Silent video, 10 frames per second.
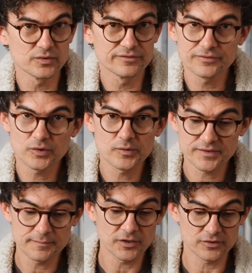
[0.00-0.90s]
to a few of
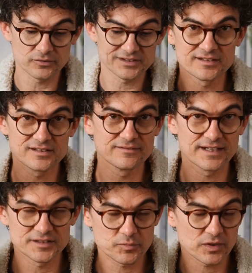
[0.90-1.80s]
their models. This
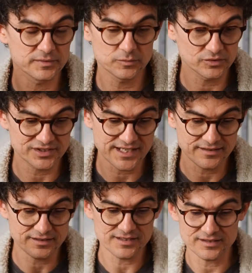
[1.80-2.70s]
device probably will stand
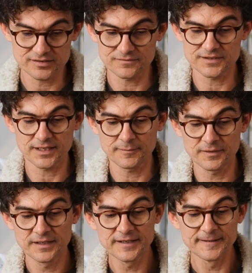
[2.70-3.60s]
the test of time.
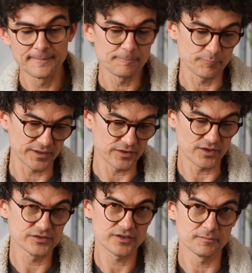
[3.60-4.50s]
But
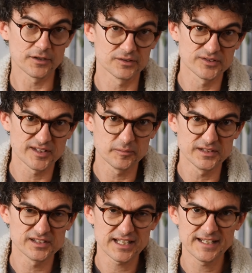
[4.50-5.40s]
those are the models they'll be
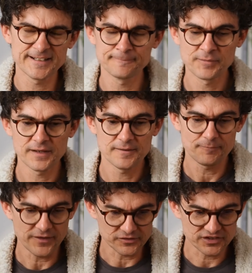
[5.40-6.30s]
selling.
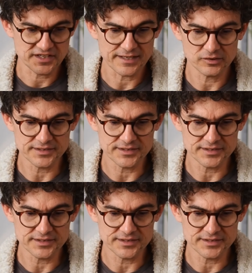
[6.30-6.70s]
They'll scale